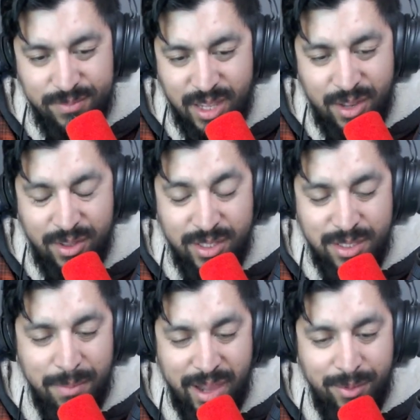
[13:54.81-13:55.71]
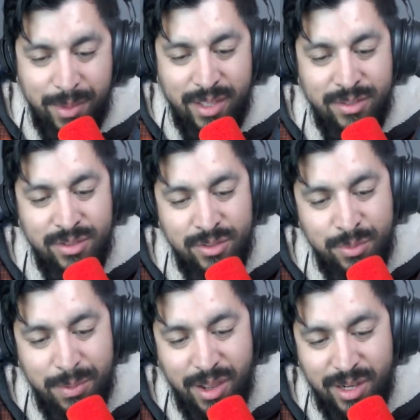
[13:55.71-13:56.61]
It doesn't matter, man. To
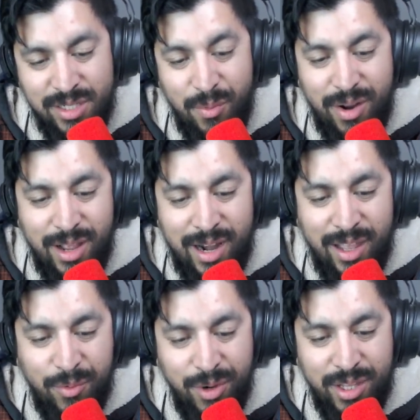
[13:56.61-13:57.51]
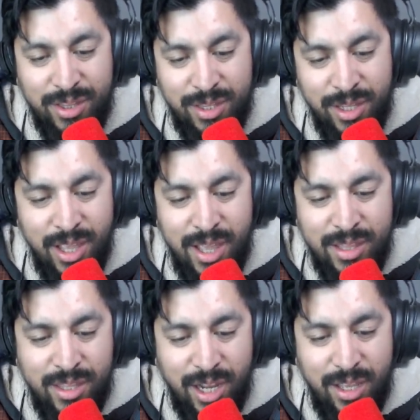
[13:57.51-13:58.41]
be honest, I like running
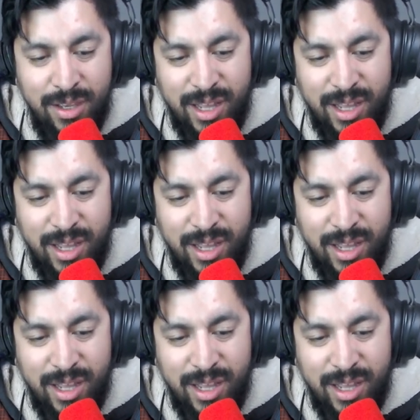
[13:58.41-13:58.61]
3.